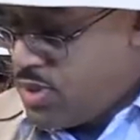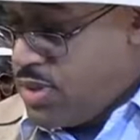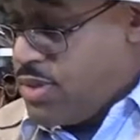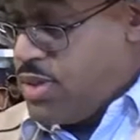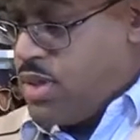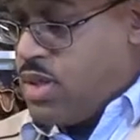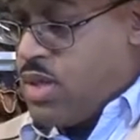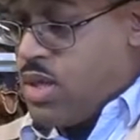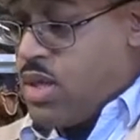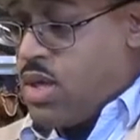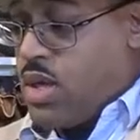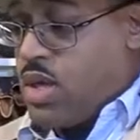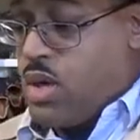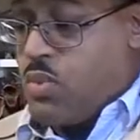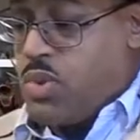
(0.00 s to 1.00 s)

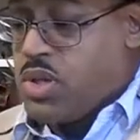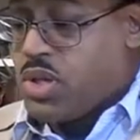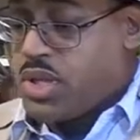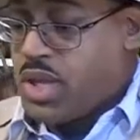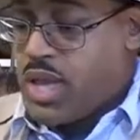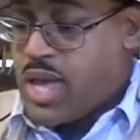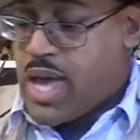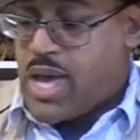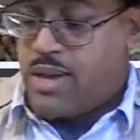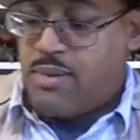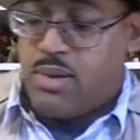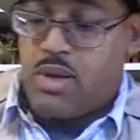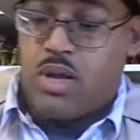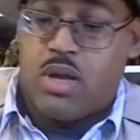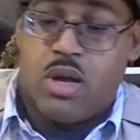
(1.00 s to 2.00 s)
when looking at
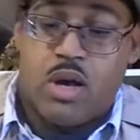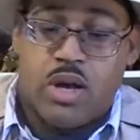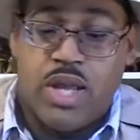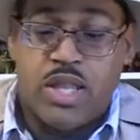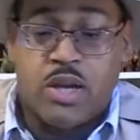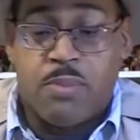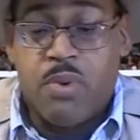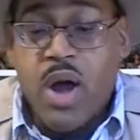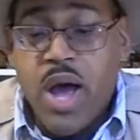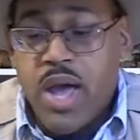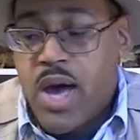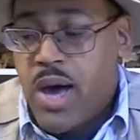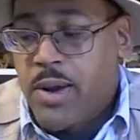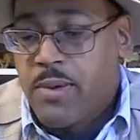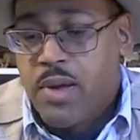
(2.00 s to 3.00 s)

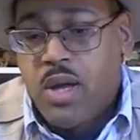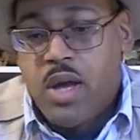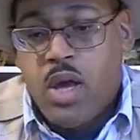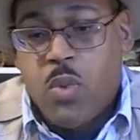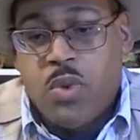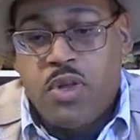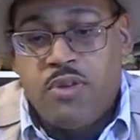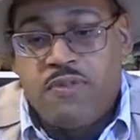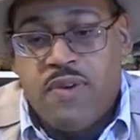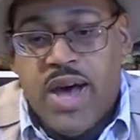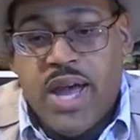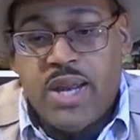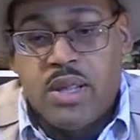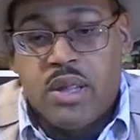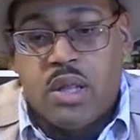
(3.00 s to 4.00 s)
Archelacoprion, when you
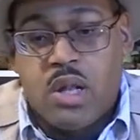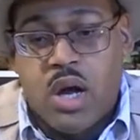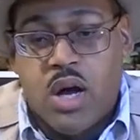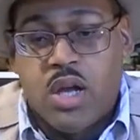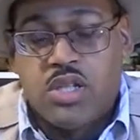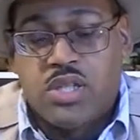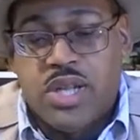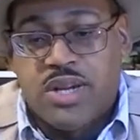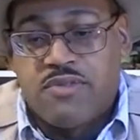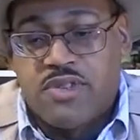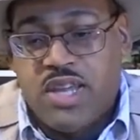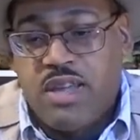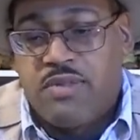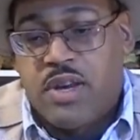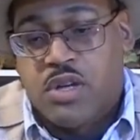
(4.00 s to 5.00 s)
find this large set of
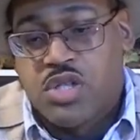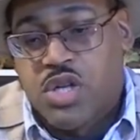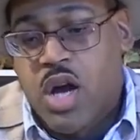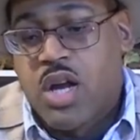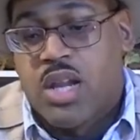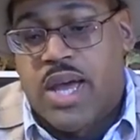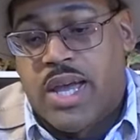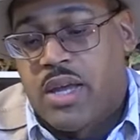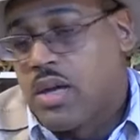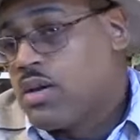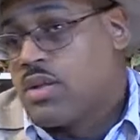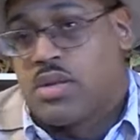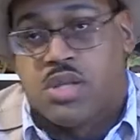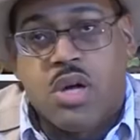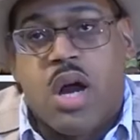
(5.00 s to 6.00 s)
teeth that are shark-like, you
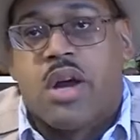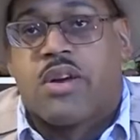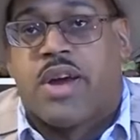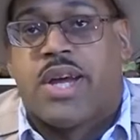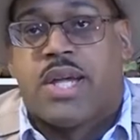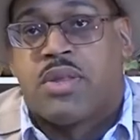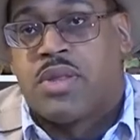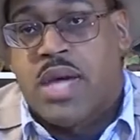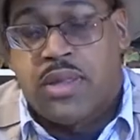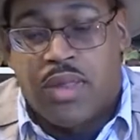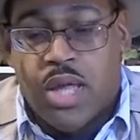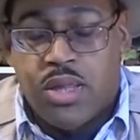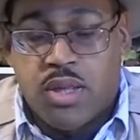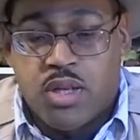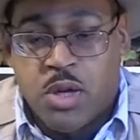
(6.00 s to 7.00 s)
left a shark, right? That's, that's,
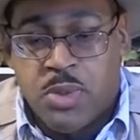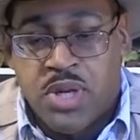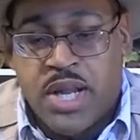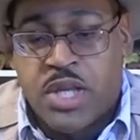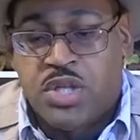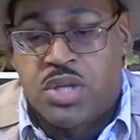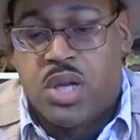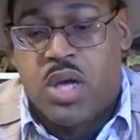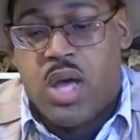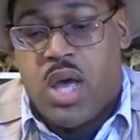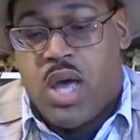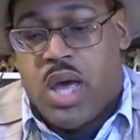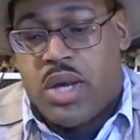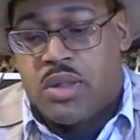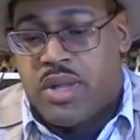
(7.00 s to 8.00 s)
that's, the interpretation.
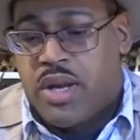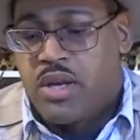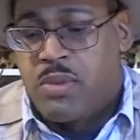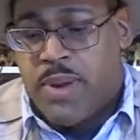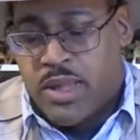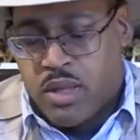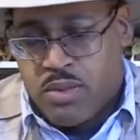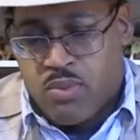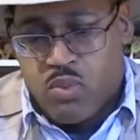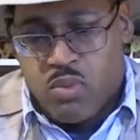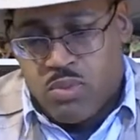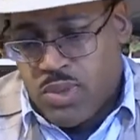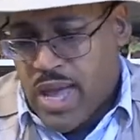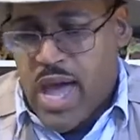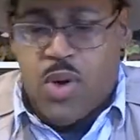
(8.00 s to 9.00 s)
And there's a lot of debate on
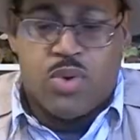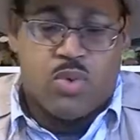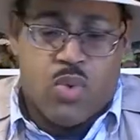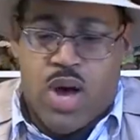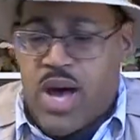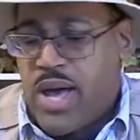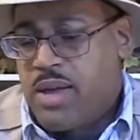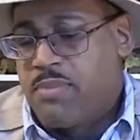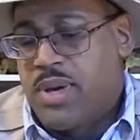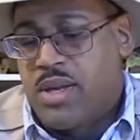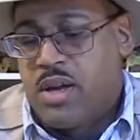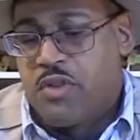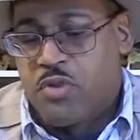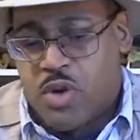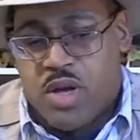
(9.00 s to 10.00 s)
how and why, but
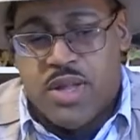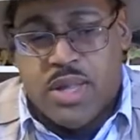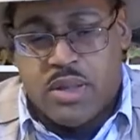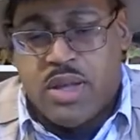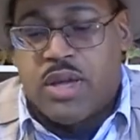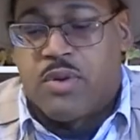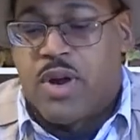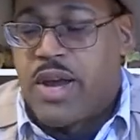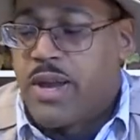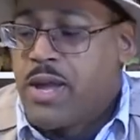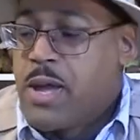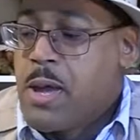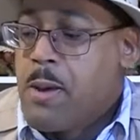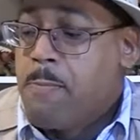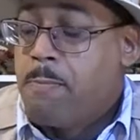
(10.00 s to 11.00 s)
overall that's it, right?
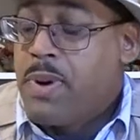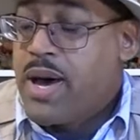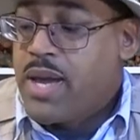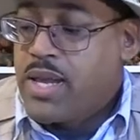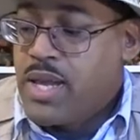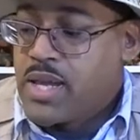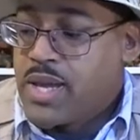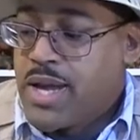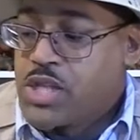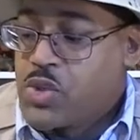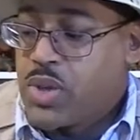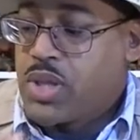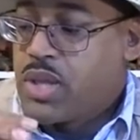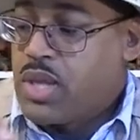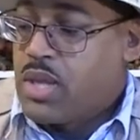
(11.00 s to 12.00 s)
But in
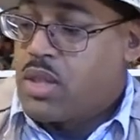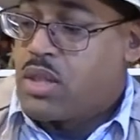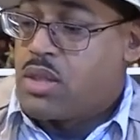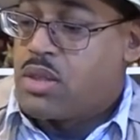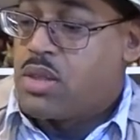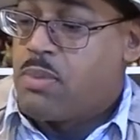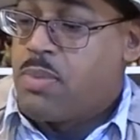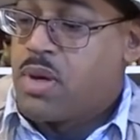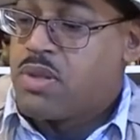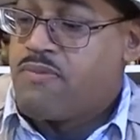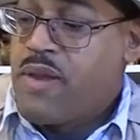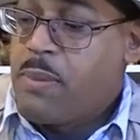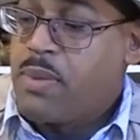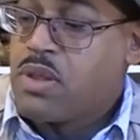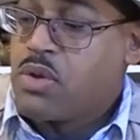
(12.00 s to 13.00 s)
Chondrichthyes, the most
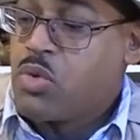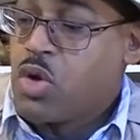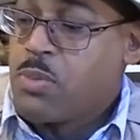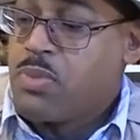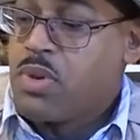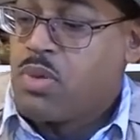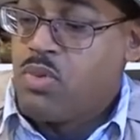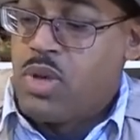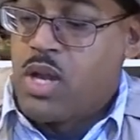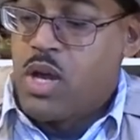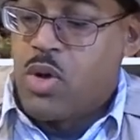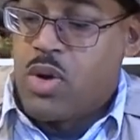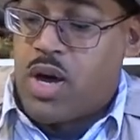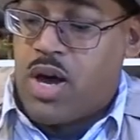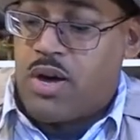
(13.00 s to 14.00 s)
famous group, you
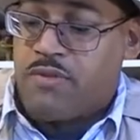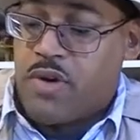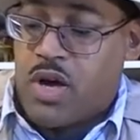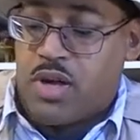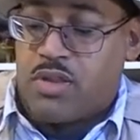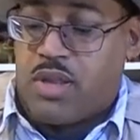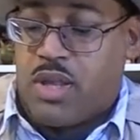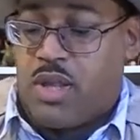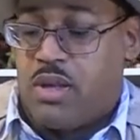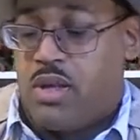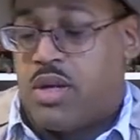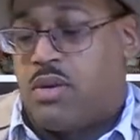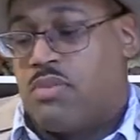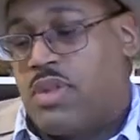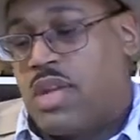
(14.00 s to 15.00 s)
know, of are the, you
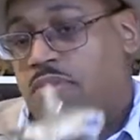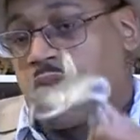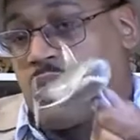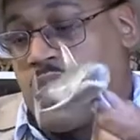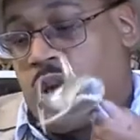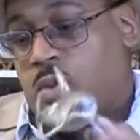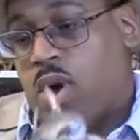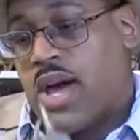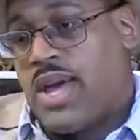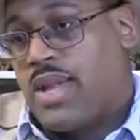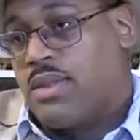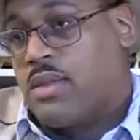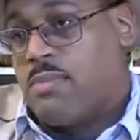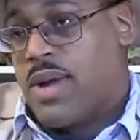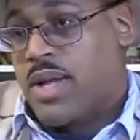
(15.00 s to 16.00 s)
know, think of the great
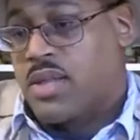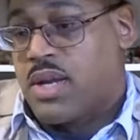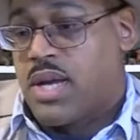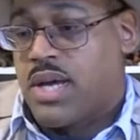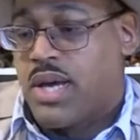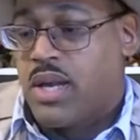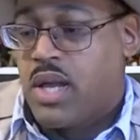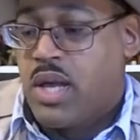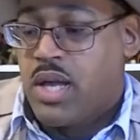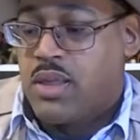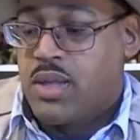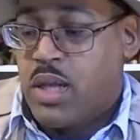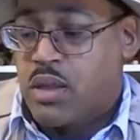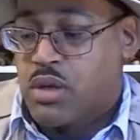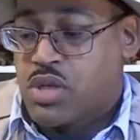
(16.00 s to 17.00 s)
white, the megalodon.
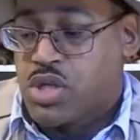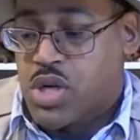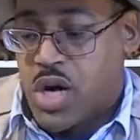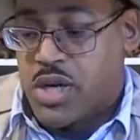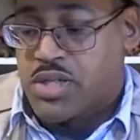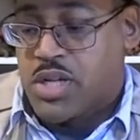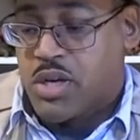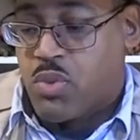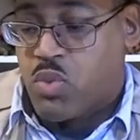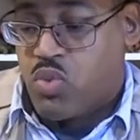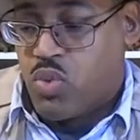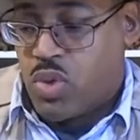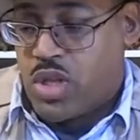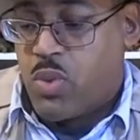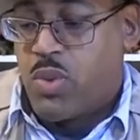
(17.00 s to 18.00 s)
These are sharks that are
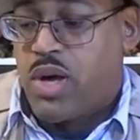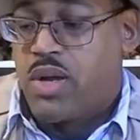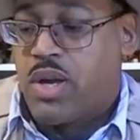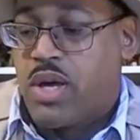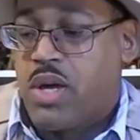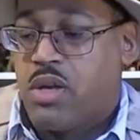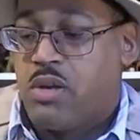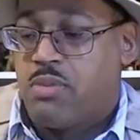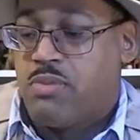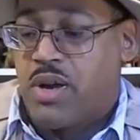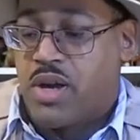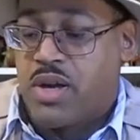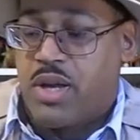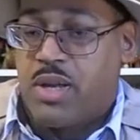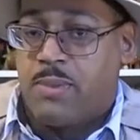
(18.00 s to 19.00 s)
really well known,
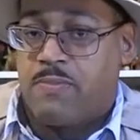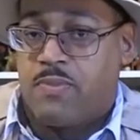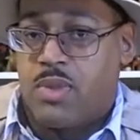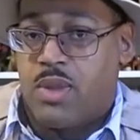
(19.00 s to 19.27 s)
very